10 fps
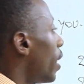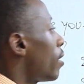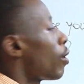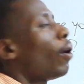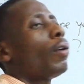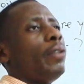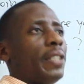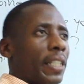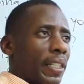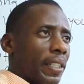have
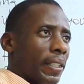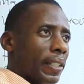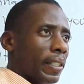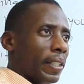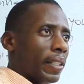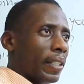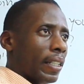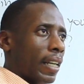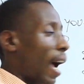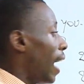told.
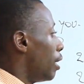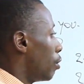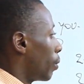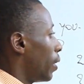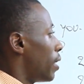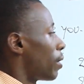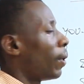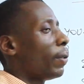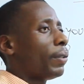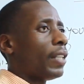I should have
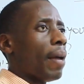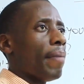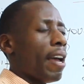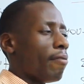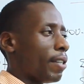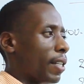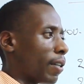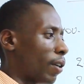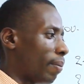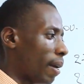told them everything.
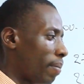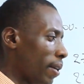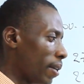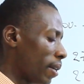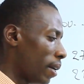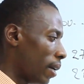Or maybe